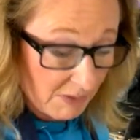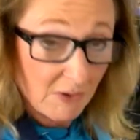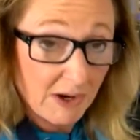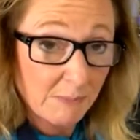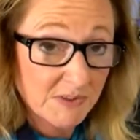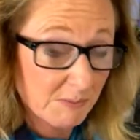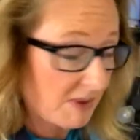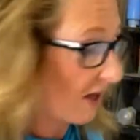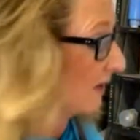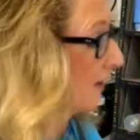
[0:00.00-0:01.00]
going to grab some of
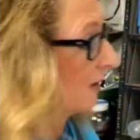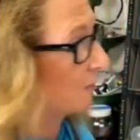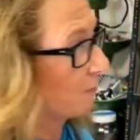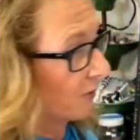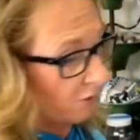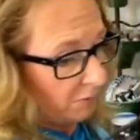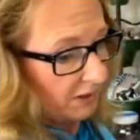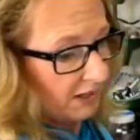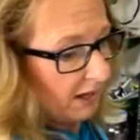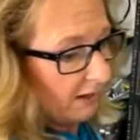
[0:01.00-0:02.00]
that purple
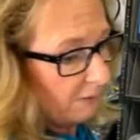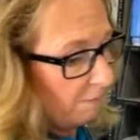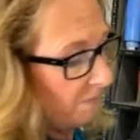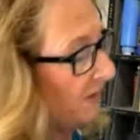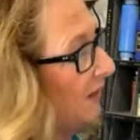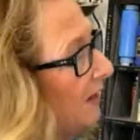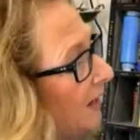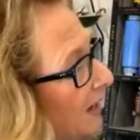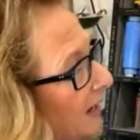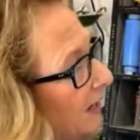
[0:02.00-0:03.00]
again,
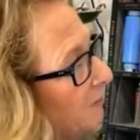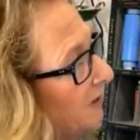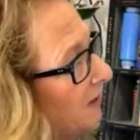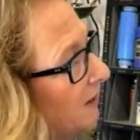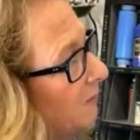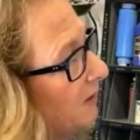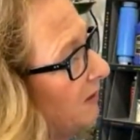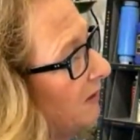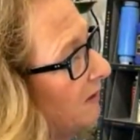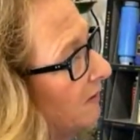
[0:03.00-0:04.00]
and I'm going to come in
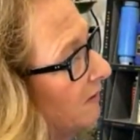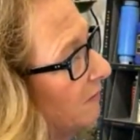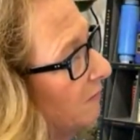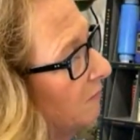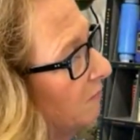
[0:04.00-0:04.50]
here